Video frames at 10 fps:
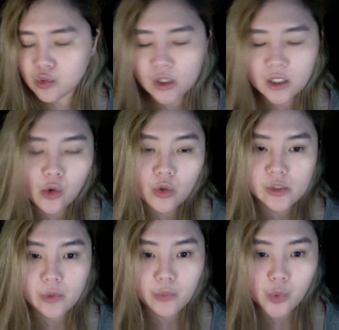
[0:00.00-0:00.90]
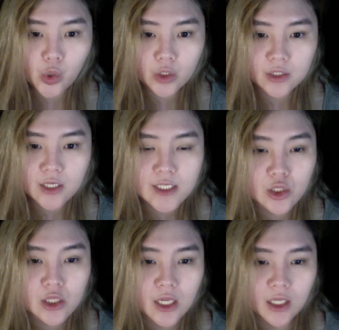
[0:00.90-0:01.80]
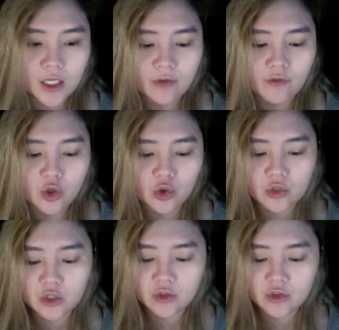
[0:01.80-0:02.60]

going to be pointless to think if you